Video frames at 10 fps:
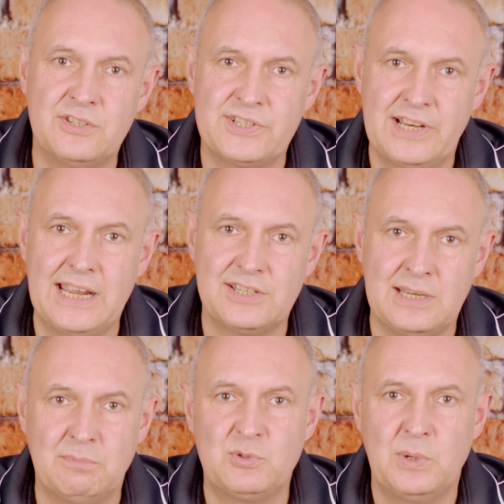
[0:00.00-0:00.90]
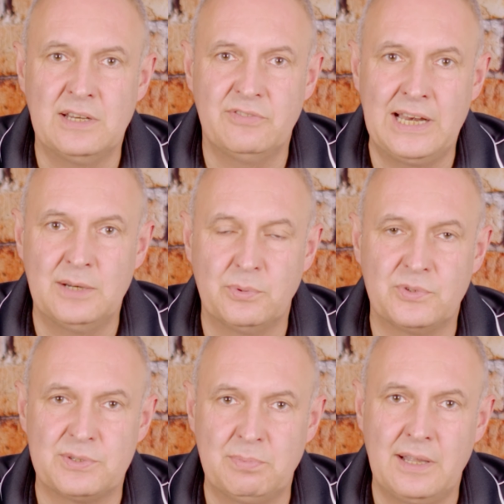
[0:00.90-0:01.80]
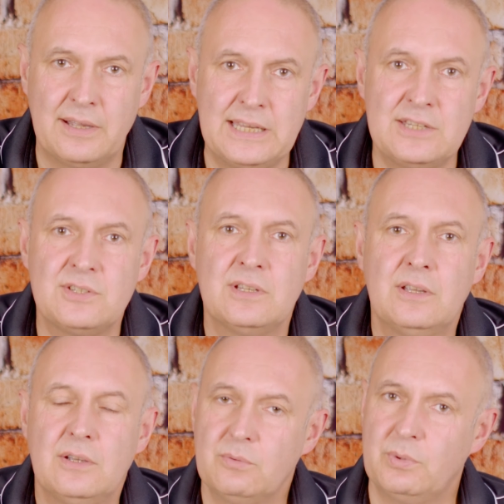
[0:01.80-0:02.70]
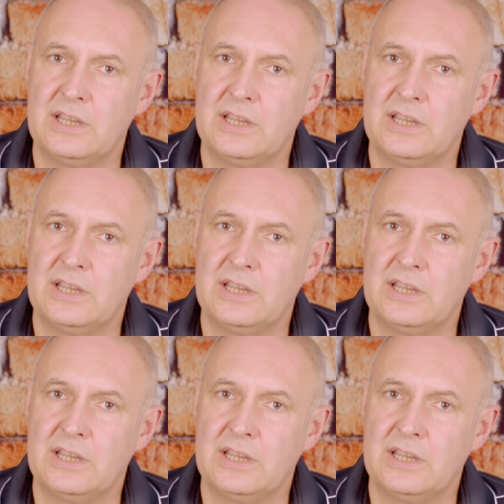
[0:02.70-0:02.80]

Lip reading: selecting between available supplies, What